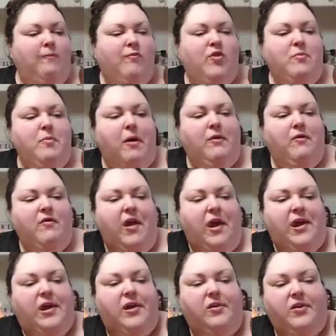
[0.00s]
the amount of
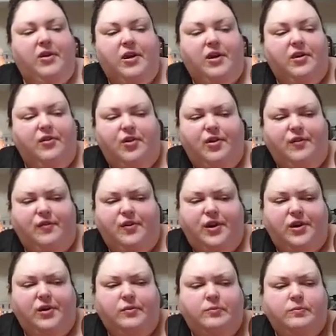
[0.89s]
hate and
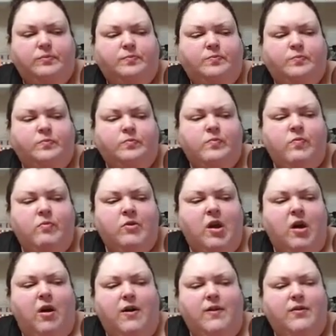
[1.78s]
negativity
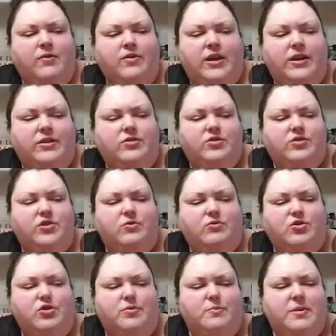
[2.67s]
on, like,
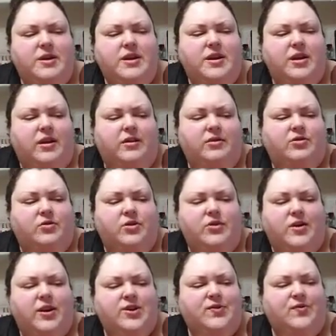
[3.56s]
social media.
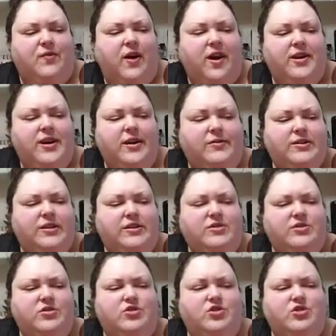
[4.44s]
Don't you guys find
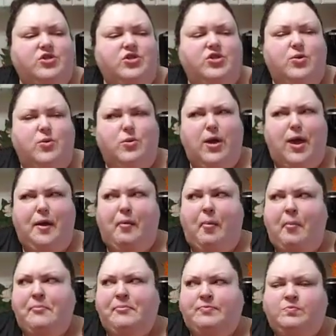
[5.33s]
nowadays is just so,
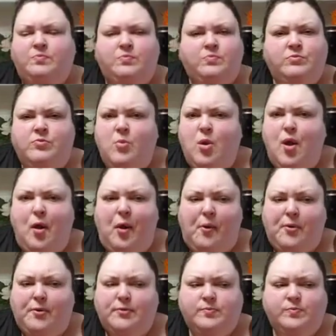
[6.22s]
like, you
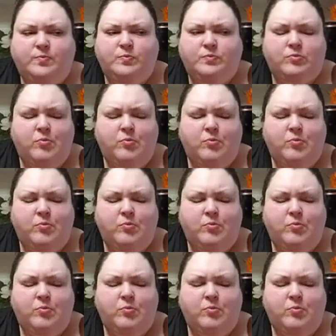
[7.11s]
know,